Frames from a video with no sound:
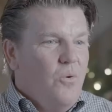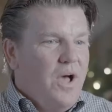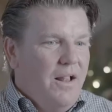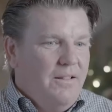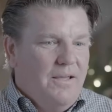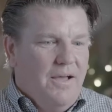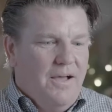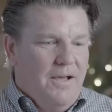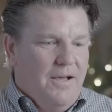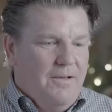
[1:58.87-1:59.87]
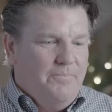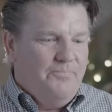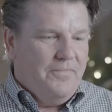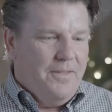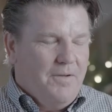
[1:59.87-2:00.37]
Well, uh,
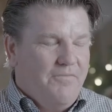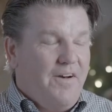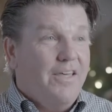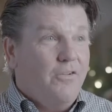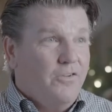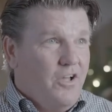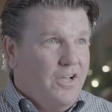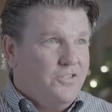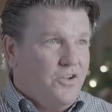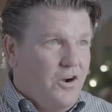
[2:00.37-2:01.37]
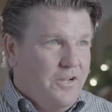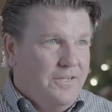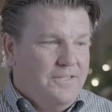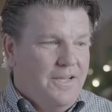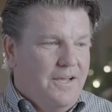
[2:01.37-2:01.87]
my father-in-law started
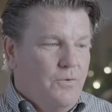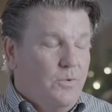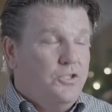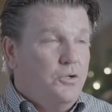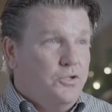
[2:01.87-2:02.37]
uh, with two